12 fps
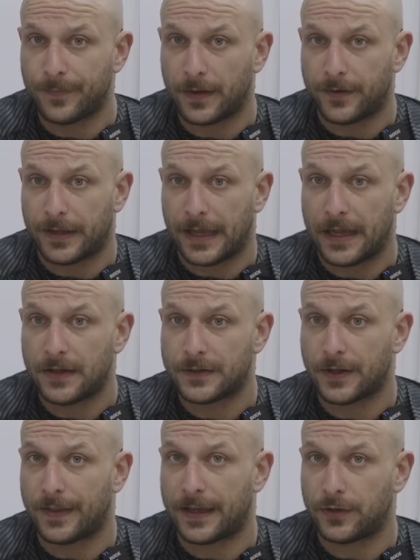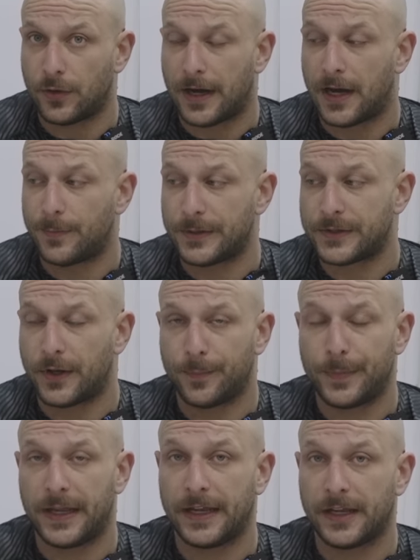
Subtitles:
okay, so that your arm is not being